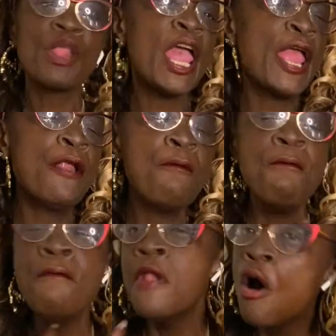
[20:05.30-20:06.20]
ain't
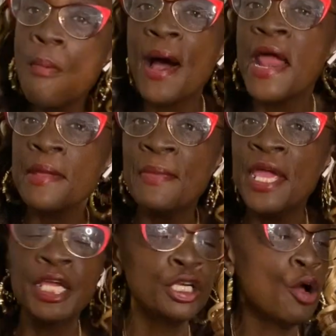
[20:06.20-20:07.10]
nobody
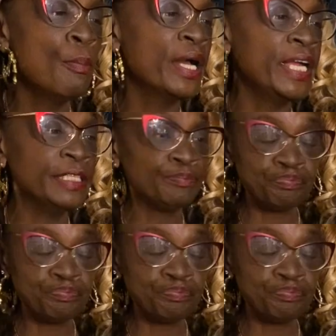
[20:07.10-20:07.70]
making no money.